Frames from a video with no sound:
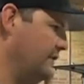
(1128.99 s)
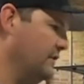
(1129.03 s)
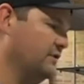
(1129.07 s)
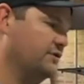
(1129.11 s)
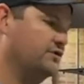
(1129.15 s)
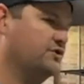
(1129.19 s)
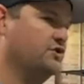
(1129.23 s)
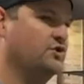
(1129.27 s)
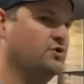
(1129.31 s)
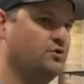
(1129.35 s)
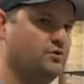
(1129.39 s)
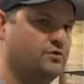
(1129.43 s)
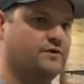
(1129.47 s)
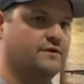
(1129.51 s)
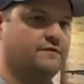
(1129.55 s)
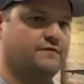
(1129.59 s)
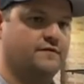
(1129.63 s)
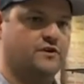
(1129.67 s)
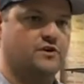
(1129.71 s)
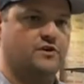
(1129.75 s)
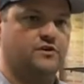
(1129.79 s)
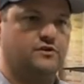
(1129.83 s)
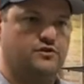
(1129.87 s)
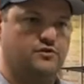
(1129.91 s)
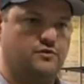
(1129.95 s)
the two
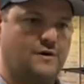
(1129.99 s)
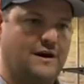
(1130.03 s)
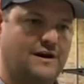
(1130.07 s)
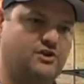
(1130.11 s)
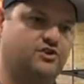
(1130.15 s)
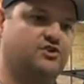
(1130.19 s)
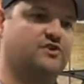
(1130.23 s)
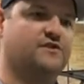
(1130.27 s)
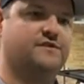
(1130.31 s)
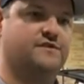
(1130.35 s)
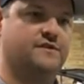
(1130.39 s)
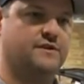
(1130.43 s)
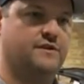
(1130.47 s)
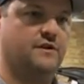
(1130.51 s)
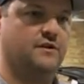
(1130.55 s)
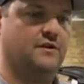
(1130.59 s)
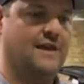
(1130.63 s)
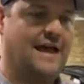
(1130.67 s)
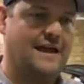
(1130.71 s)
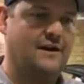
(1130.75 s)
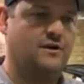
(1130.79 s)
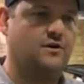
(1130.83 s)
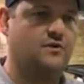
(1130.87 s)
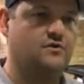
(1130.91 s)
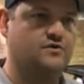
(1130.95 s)
different directions that the
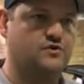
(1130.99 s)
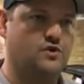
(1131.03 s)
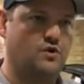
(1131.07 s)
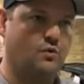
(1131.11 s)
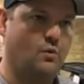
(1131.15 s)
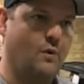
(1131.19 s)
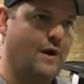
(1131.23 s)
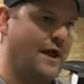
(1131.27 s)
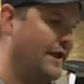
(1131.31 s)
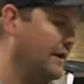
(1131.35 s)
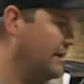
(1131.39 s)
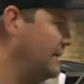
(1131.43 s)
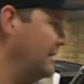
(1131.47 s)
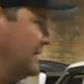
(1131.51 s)
Land Cruiser went